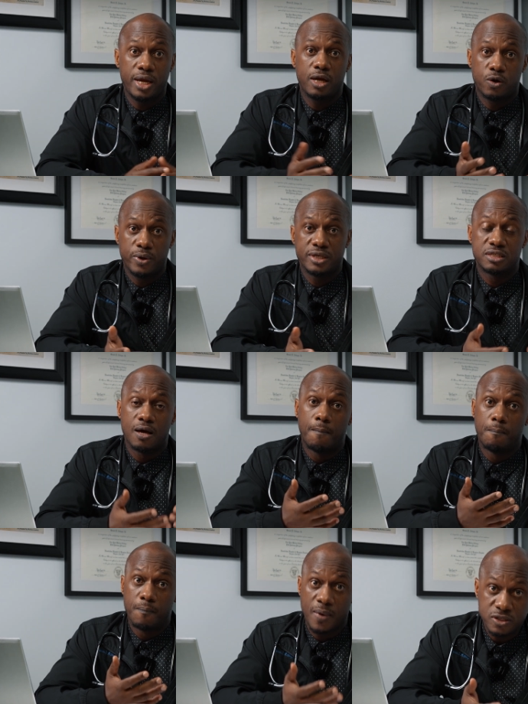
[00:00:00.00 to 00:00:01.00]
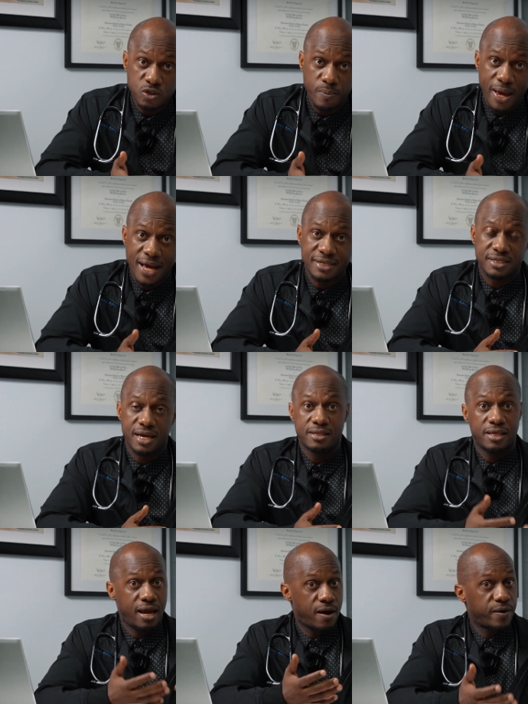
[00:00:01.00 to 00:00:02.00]
increase muscle mass in
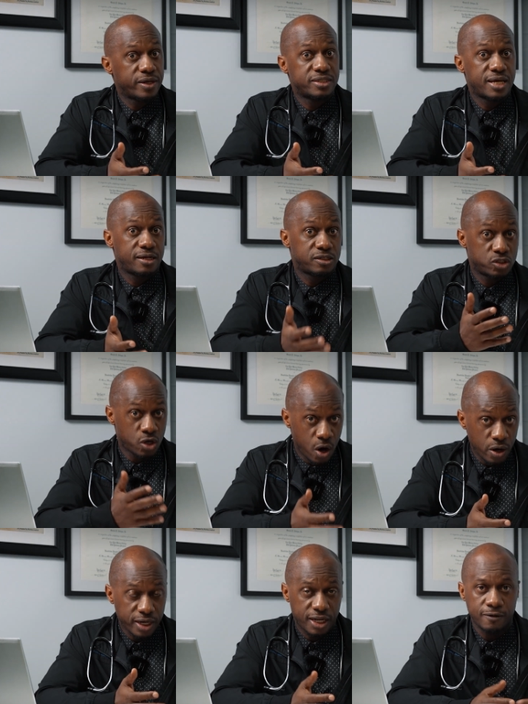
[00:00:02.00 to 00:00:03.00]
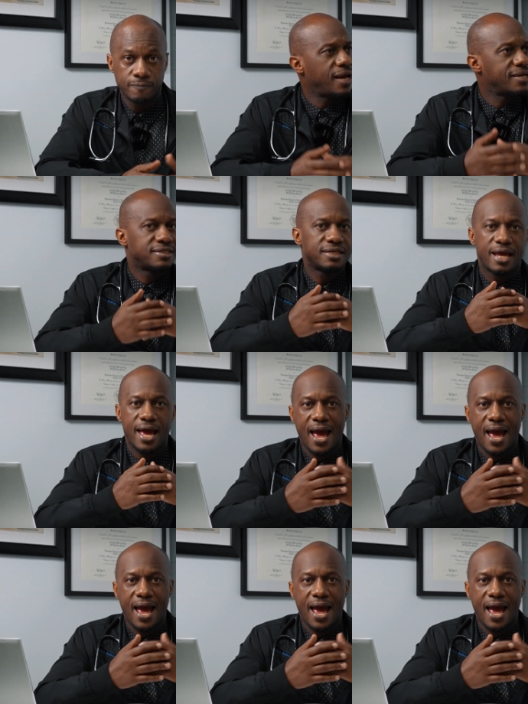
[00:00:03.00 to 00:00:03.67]
the areas that is targeted, is an